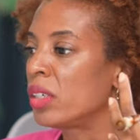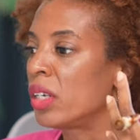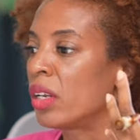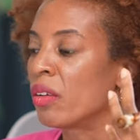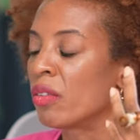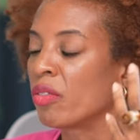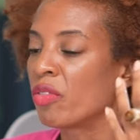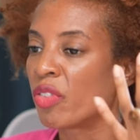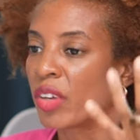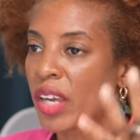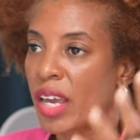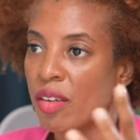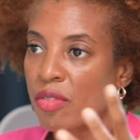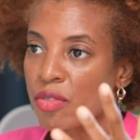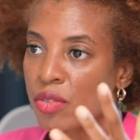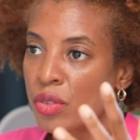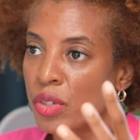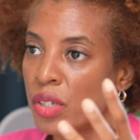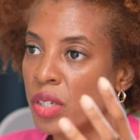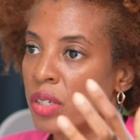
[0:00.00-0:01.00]
you know,
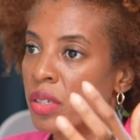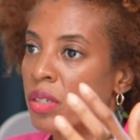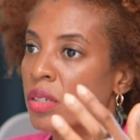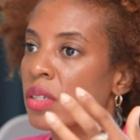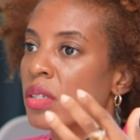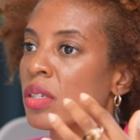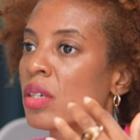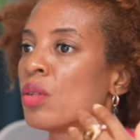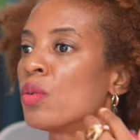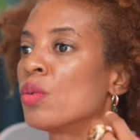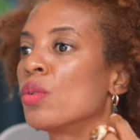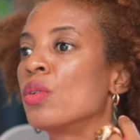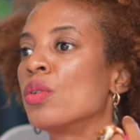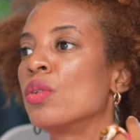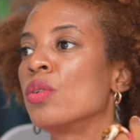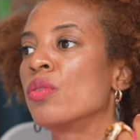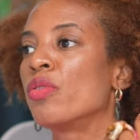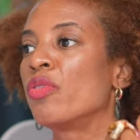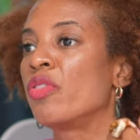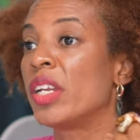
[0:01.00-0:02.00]
forgetfulness
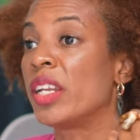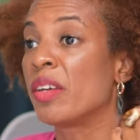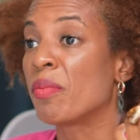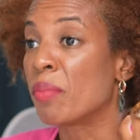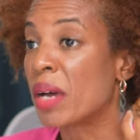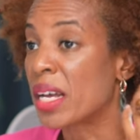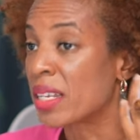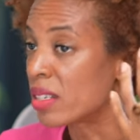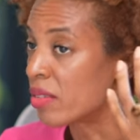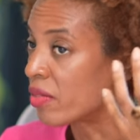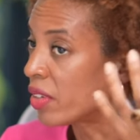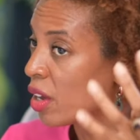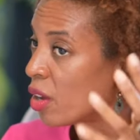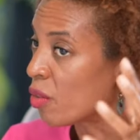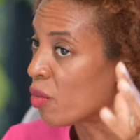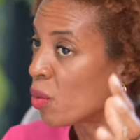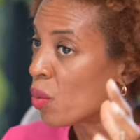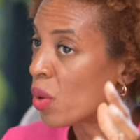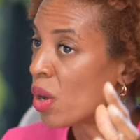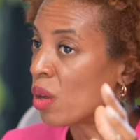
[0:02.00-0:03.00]
or feeling massively
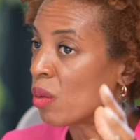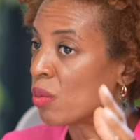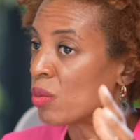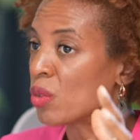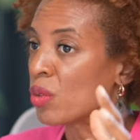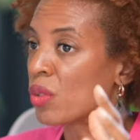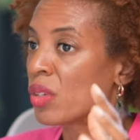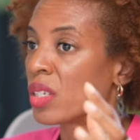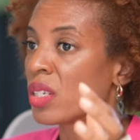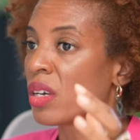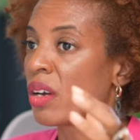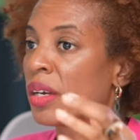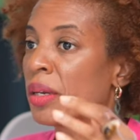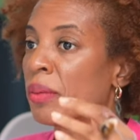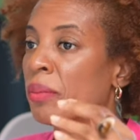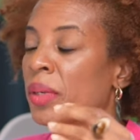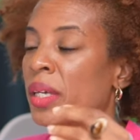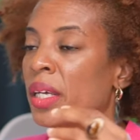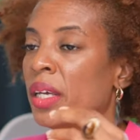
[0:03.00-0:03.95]
overwhelmed all the time.